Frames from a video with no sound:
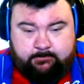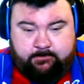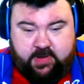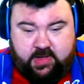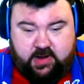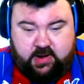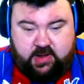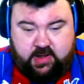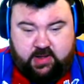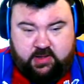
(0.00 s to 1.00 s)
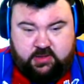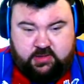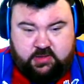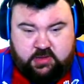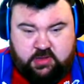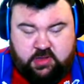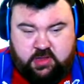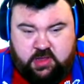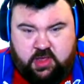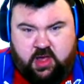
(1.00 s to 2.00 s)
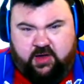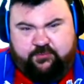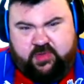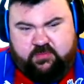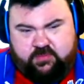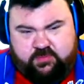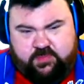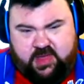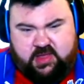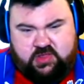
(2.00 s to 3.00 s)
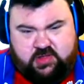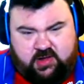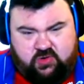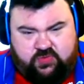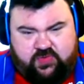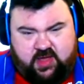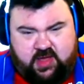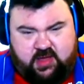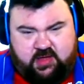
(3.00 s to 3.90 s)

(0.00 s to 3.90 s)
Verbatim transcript: but uh, i've been being told that